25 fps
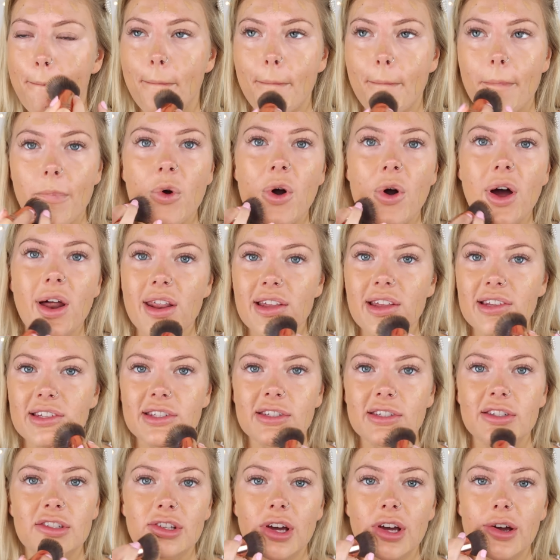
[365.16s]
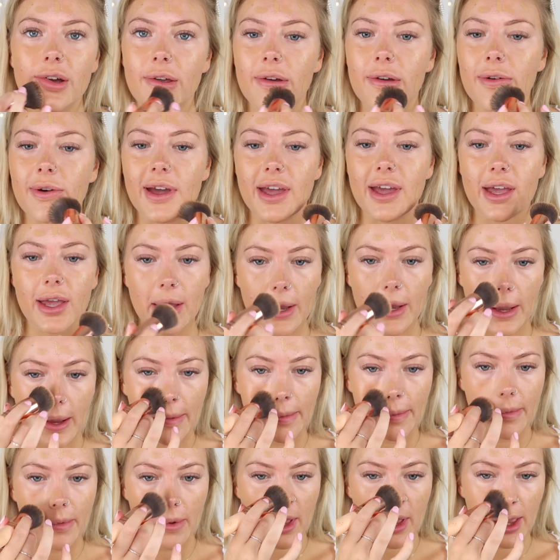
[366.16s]
one, it's so quick.
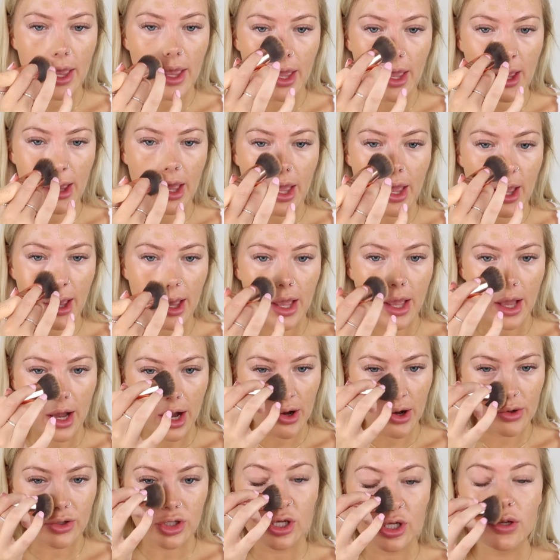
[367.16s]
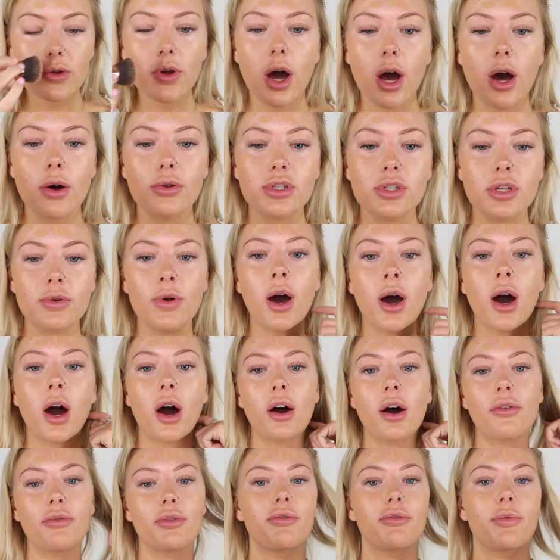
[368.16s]
I'll do
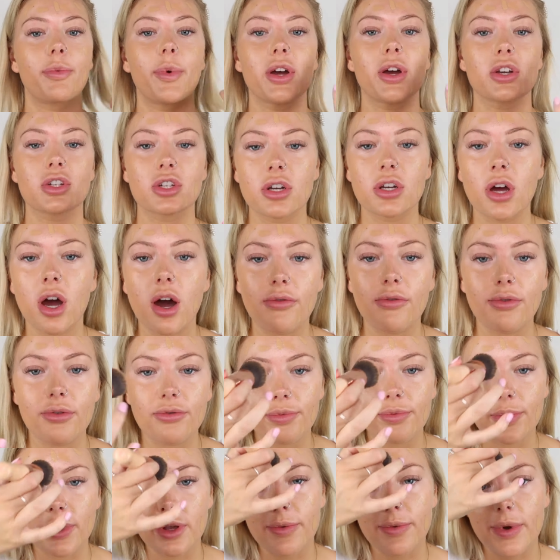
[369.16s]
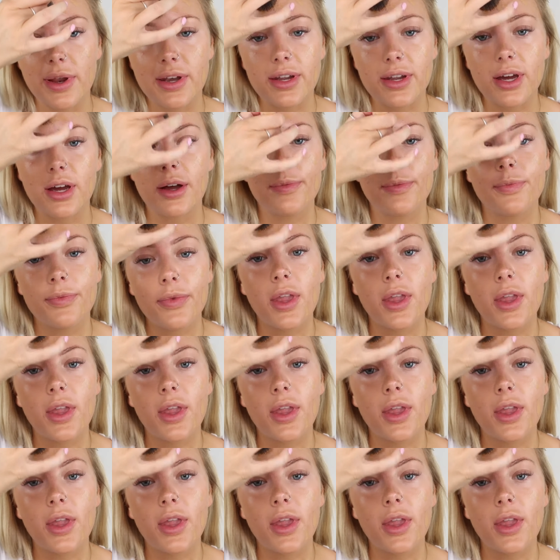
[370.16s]
half with brush and half with beauty blender.